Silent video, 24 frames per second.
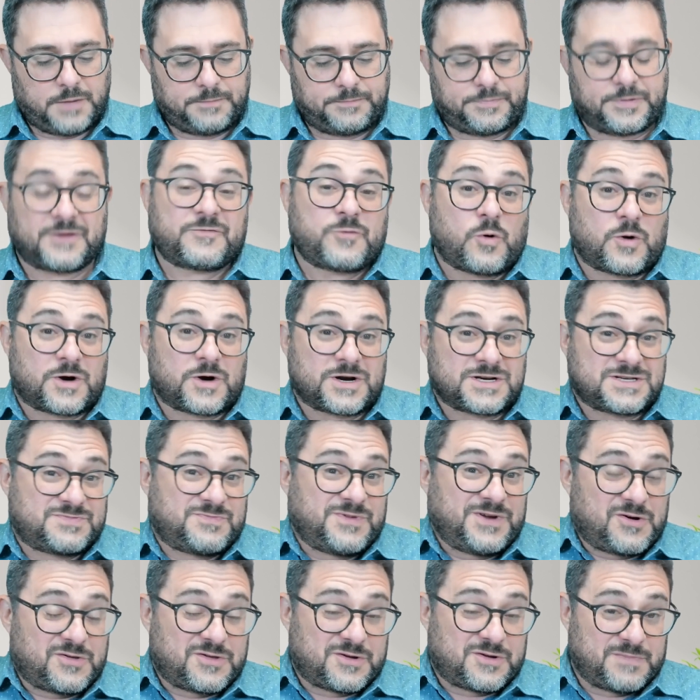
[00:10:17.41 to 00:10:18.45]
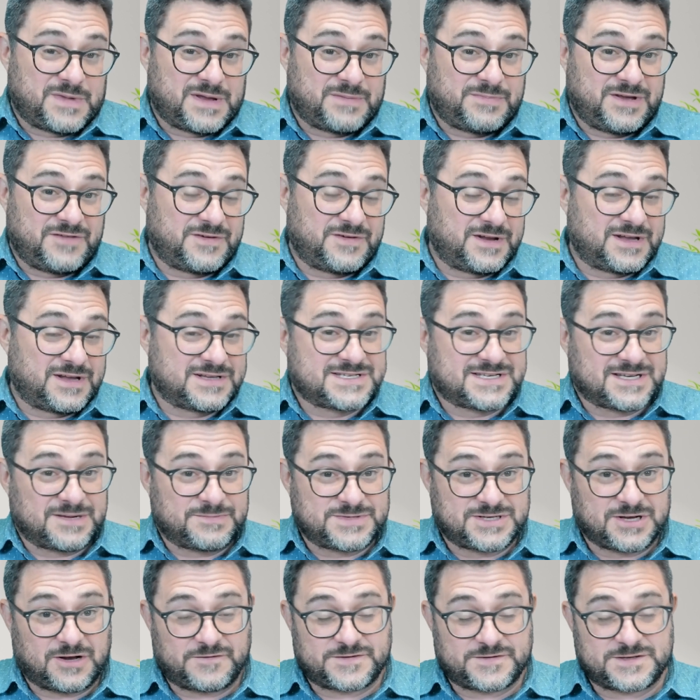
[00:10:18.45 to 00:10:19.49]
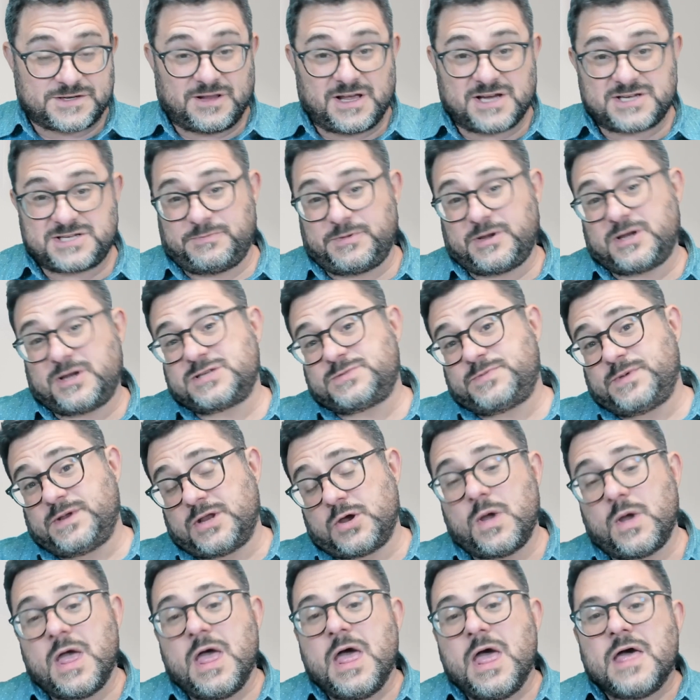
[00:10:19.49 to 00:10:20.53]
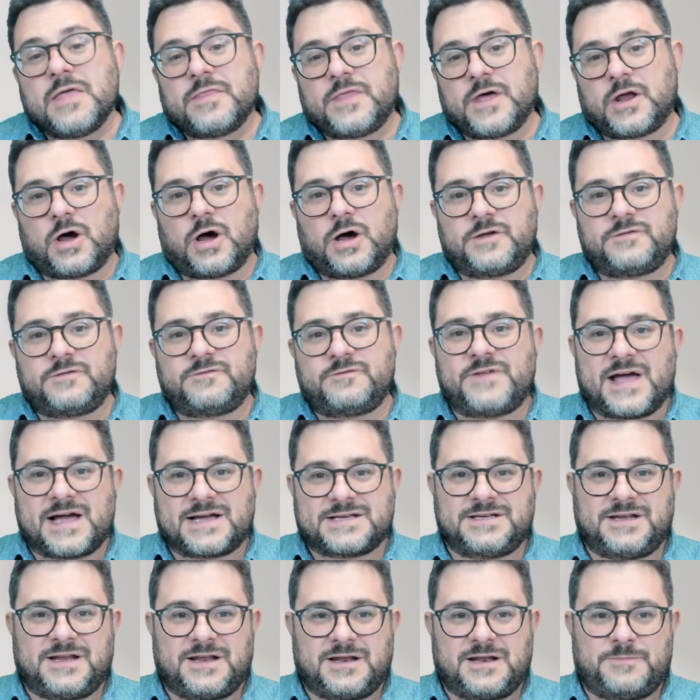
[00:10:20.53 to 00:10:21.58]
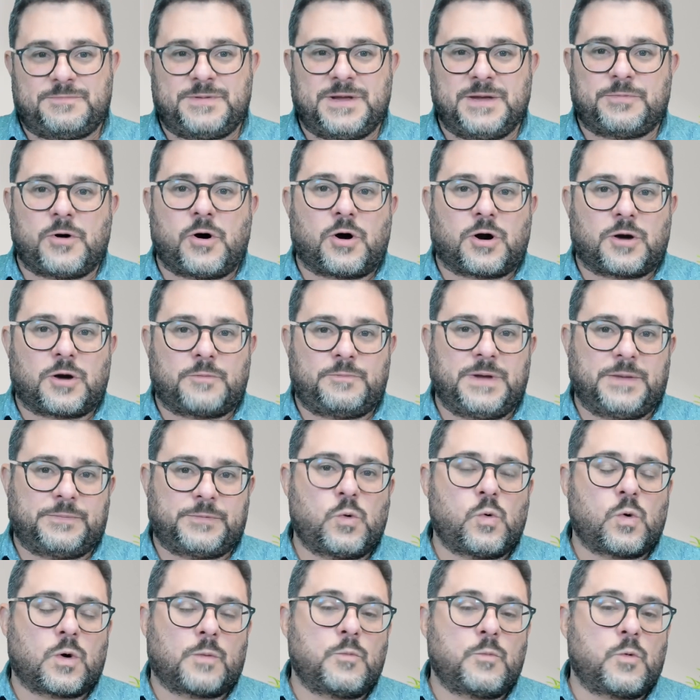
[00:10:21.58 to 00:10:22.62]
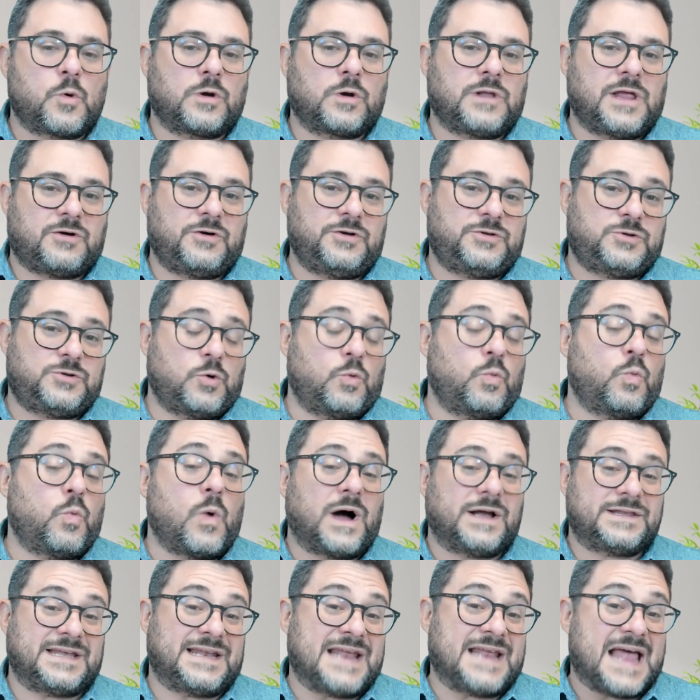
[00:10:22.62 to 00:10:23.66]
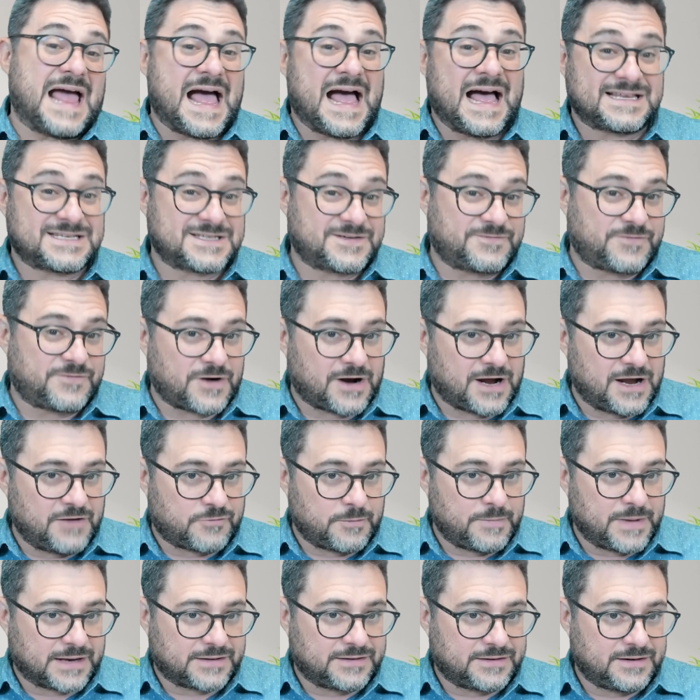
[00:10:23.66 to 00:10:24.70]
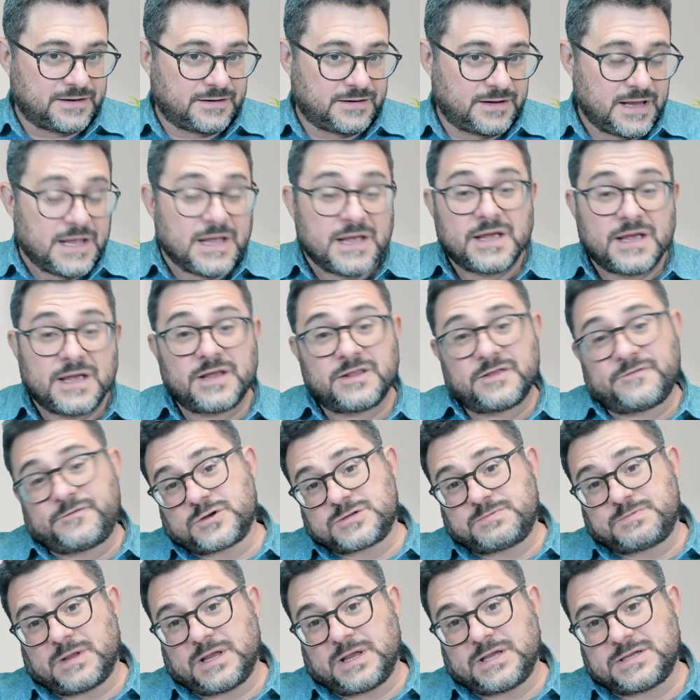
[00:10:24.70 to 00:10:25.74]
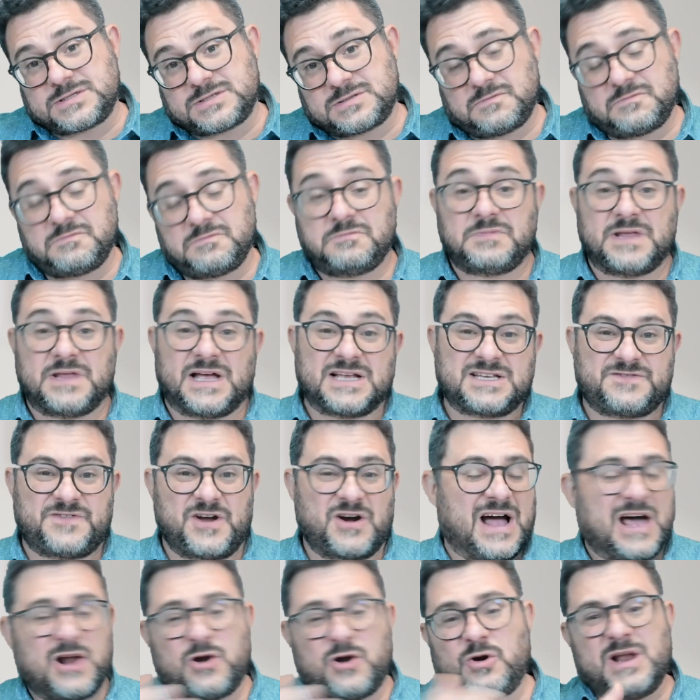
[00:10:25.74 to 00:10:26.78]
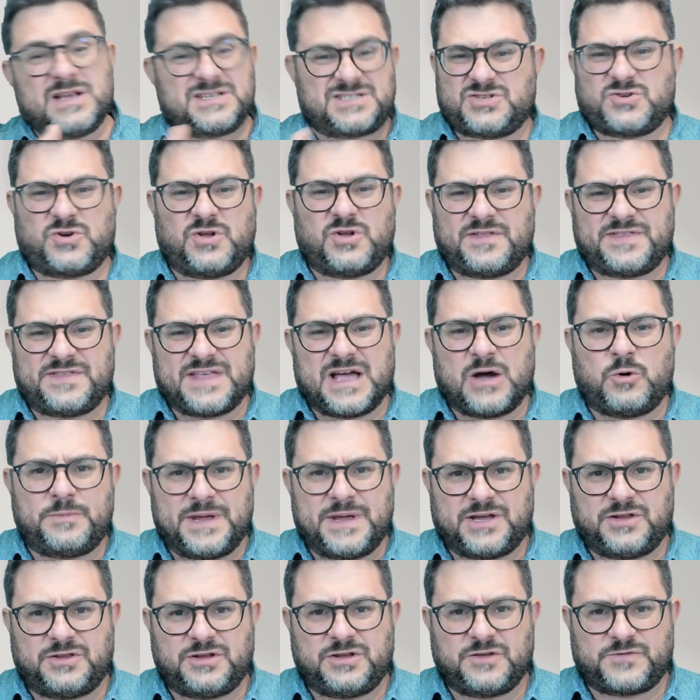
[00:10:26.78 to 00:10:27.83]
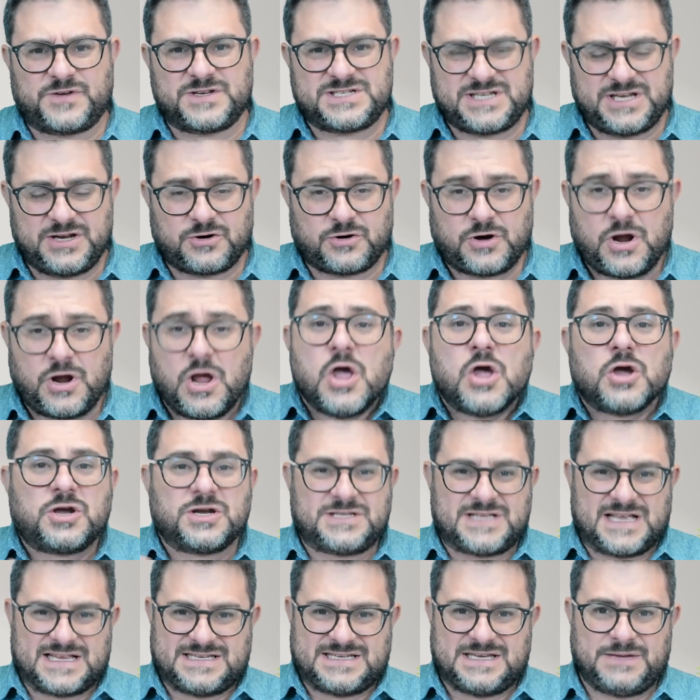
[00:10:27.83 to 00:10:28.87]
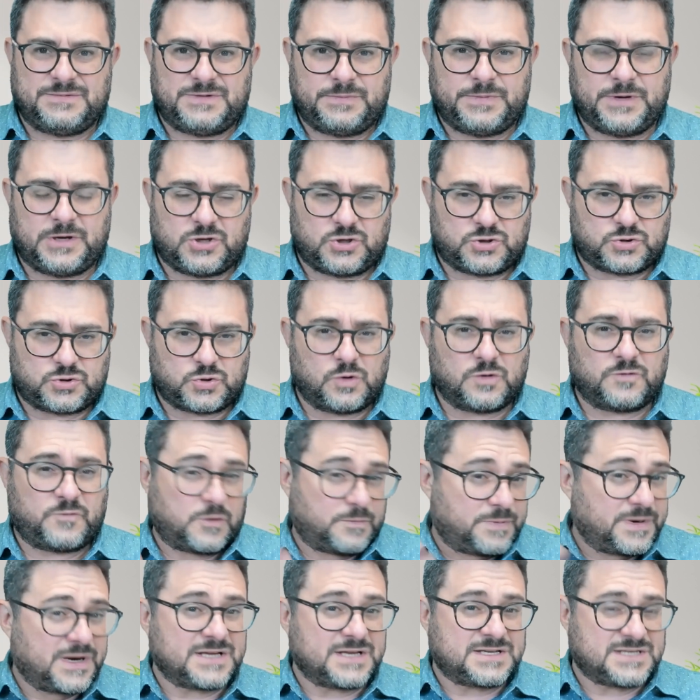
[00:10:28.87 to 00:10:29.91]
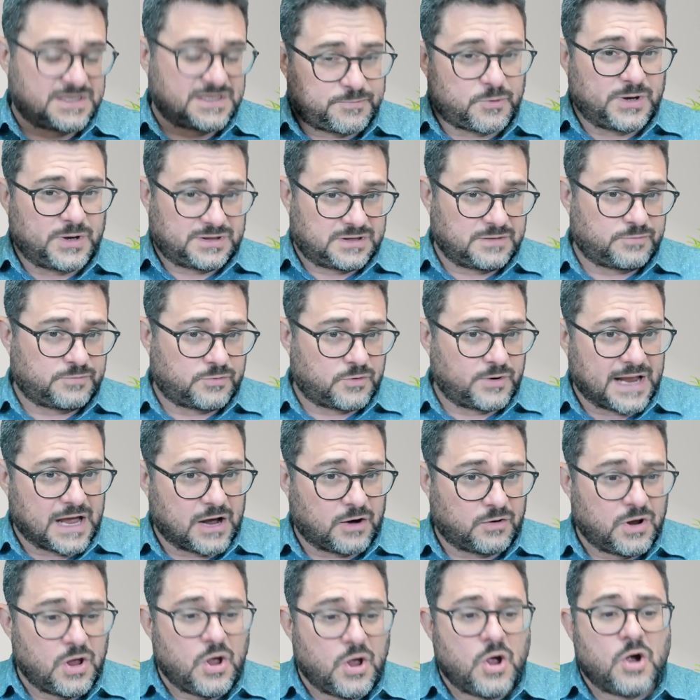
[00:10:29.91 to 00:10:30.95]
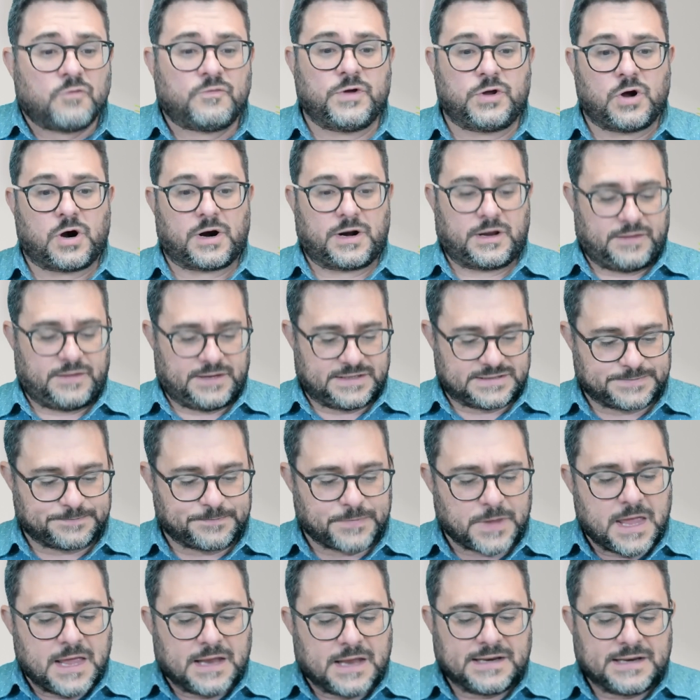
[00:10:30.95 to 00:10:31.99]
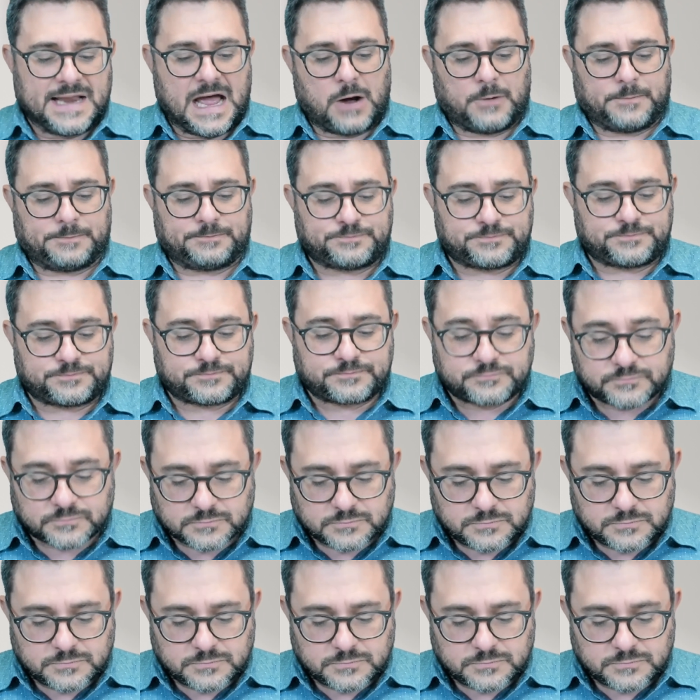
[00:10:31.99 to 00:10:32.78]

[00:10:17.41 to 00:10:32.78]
um, but of course, we know there may be even some self selection because we know that unvaccinated people are people who are more likely to want and ask for ivermectin in the first place. That's fair. I don't necessarily know that, that would make a difference here because that seemed to be controlled for, but it's a point to point out regarding this. Now,